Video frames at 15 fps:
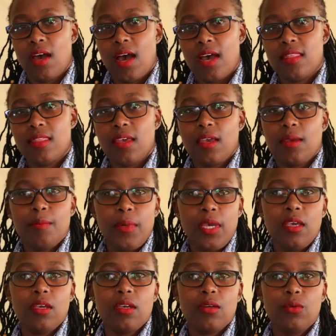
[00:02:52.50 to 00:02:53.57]
Are they
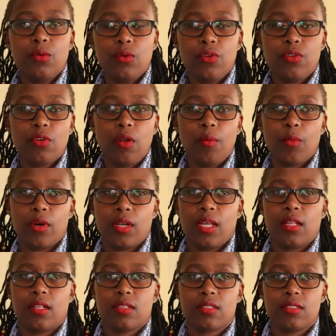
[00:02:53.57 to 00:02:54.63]
being good role
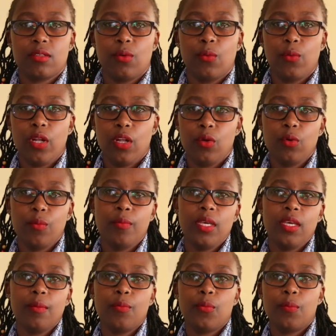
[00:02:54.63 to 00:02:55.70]
models? Will you
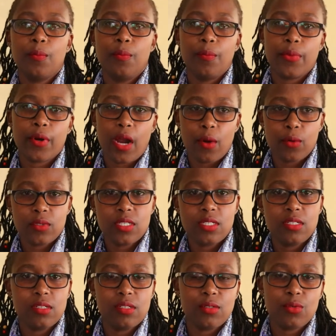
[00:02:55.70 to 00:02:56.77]
be proud
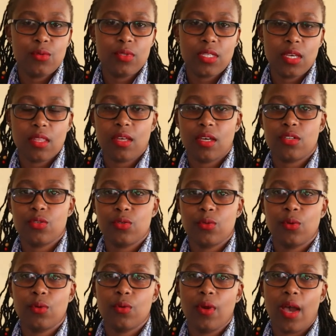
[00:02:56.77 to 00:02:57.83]
to say that
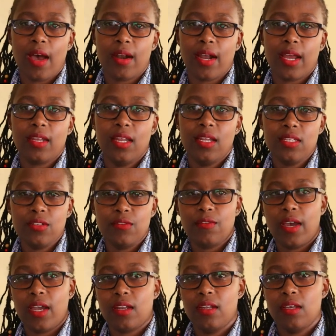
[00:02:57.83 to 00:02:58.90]
you are
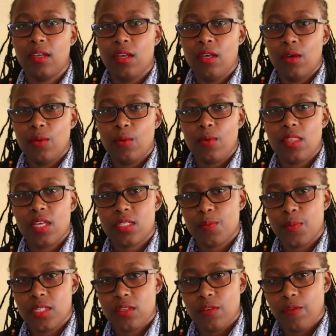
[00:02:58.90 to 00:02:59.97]
identified with a
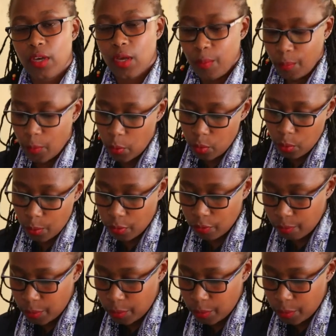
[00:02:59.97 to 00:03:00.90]
specific group of